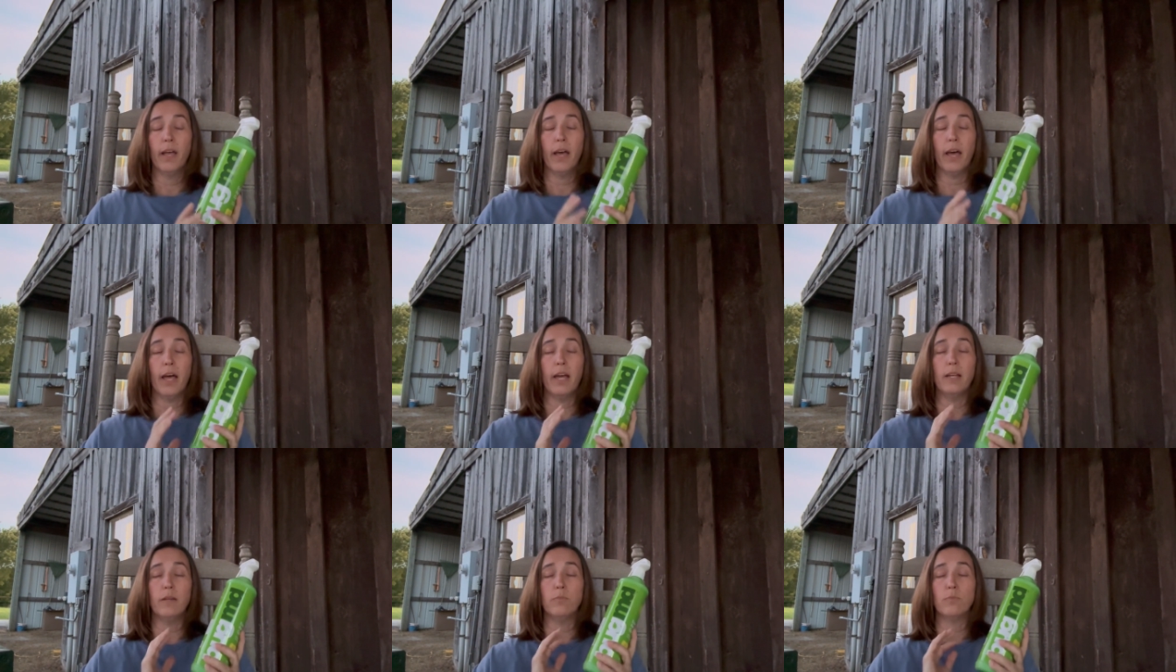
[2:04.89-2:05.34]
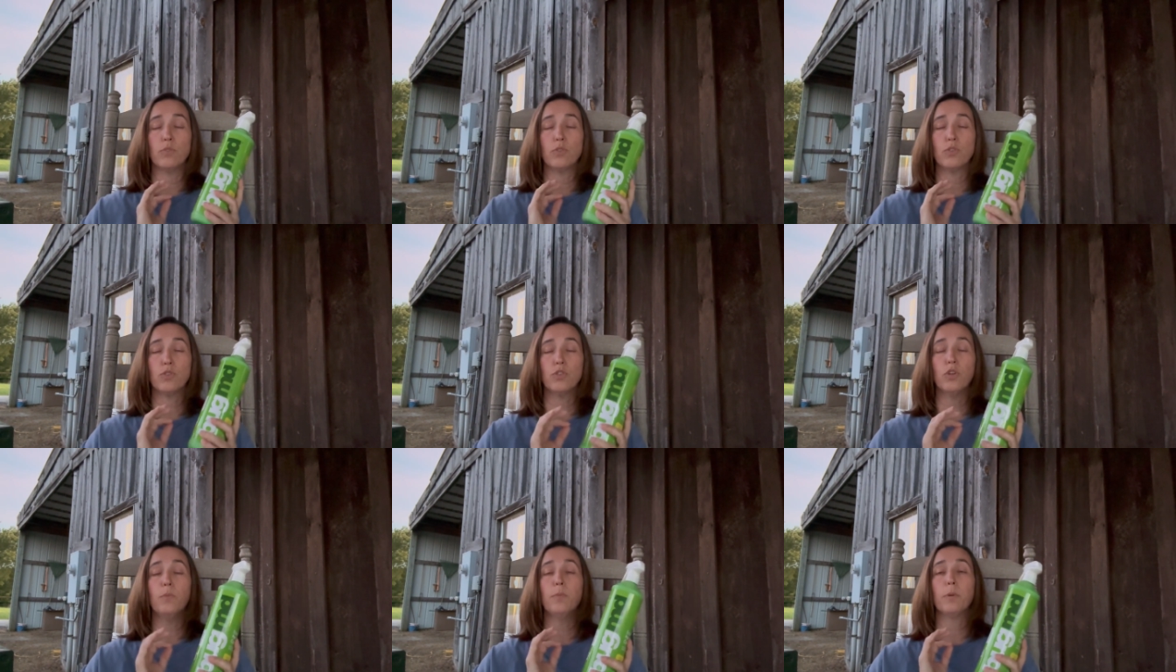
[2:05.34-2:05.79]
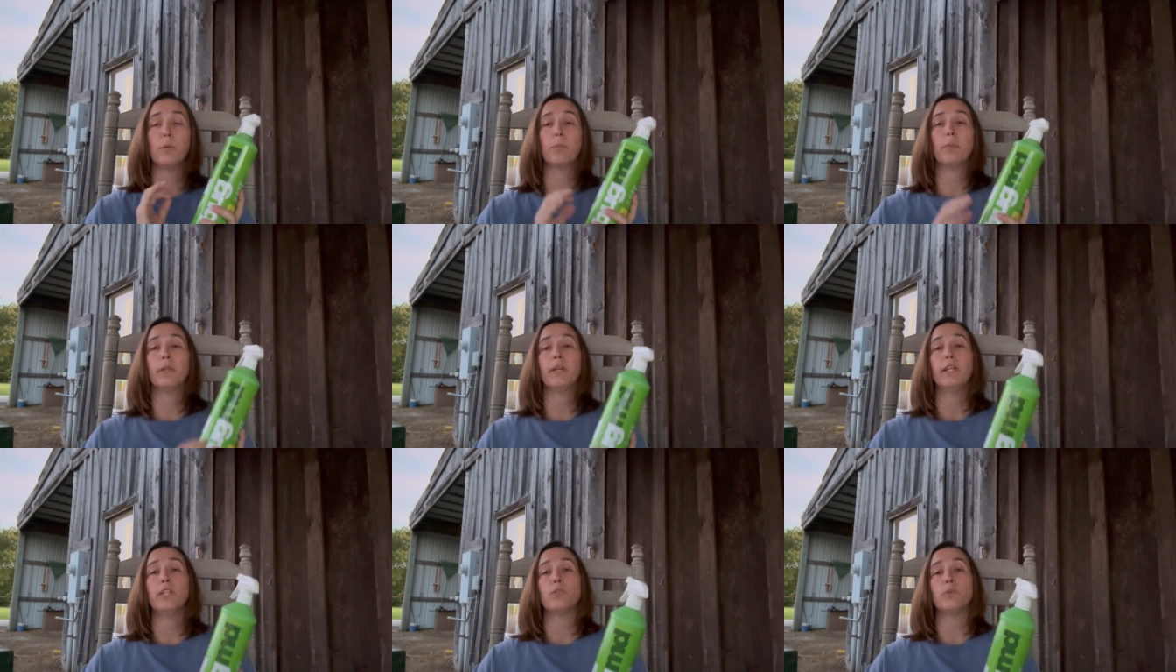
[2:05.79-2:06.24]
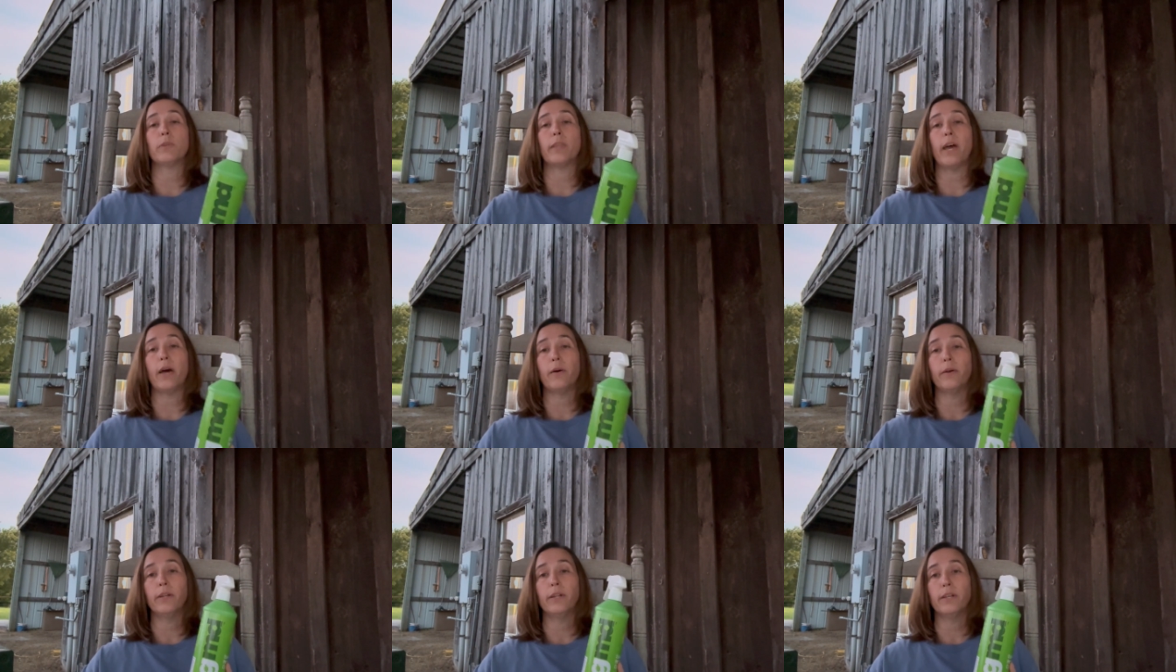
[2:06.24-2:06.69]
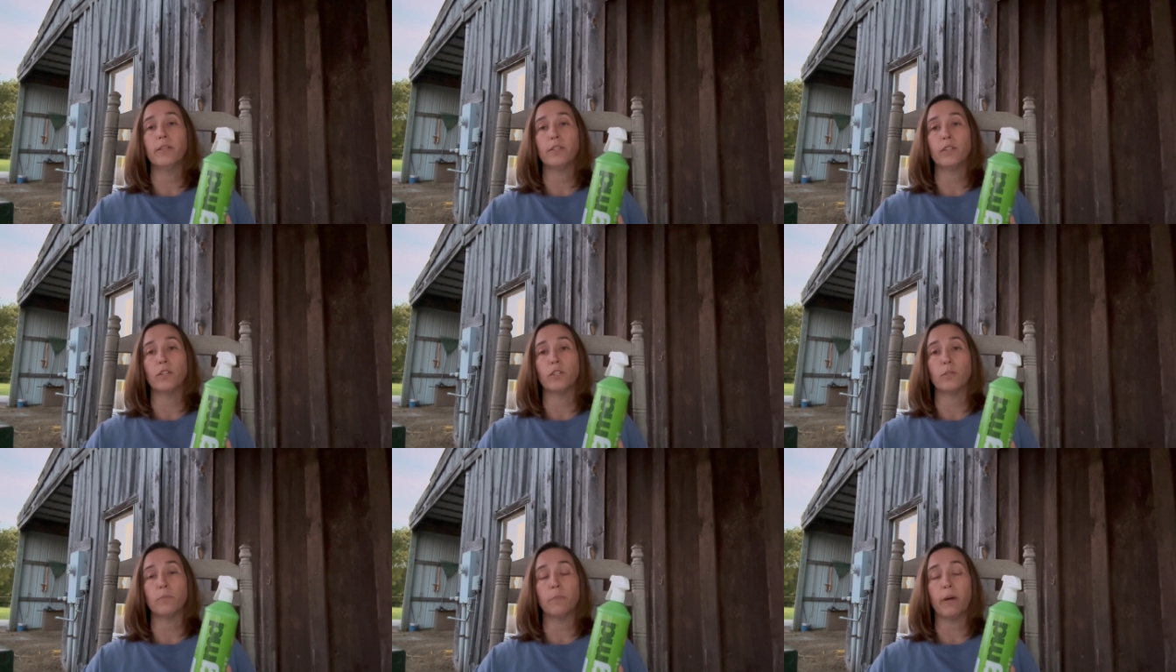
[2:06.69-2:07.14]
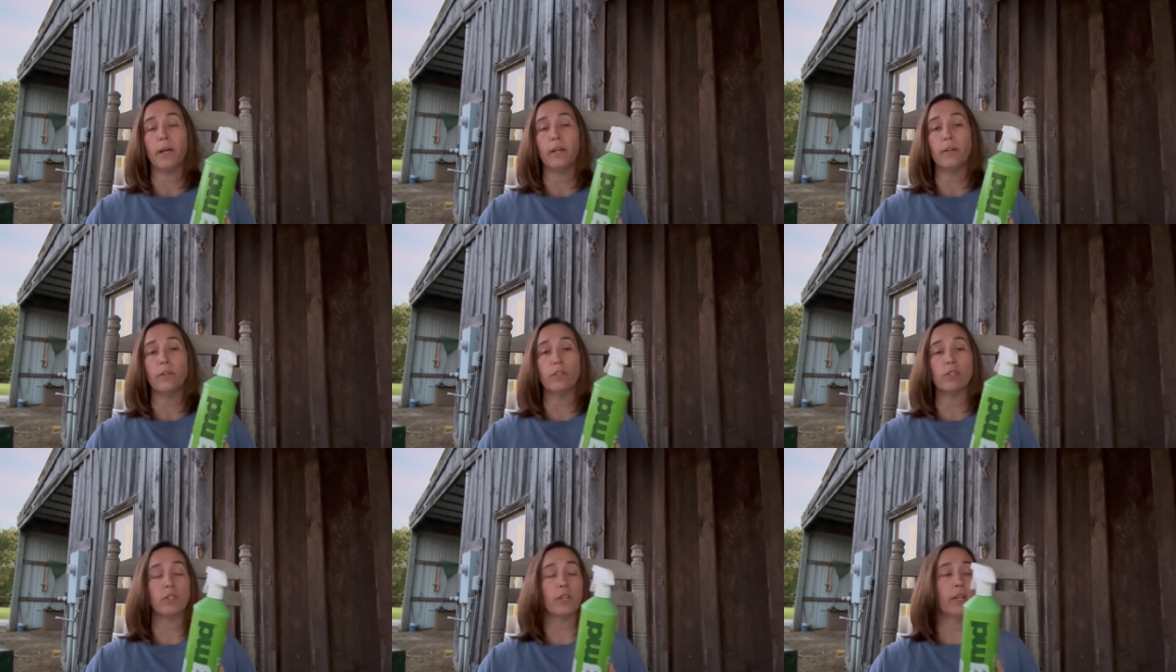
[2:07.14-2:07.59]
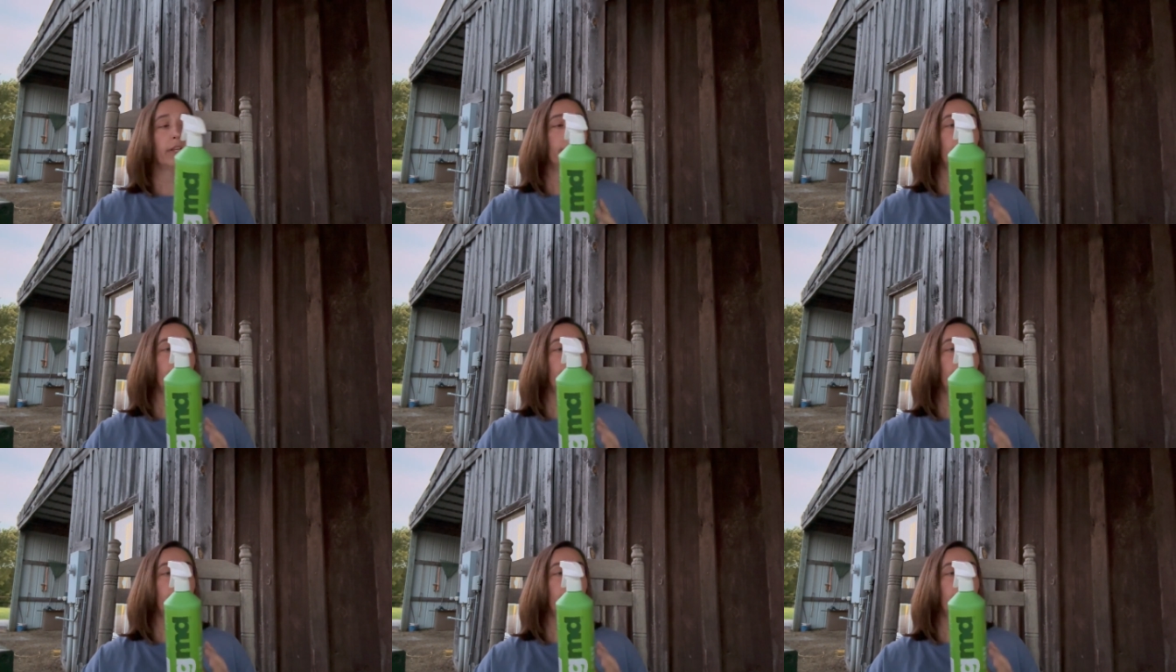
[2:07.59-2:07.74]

I am super pleased with how it does on spiders.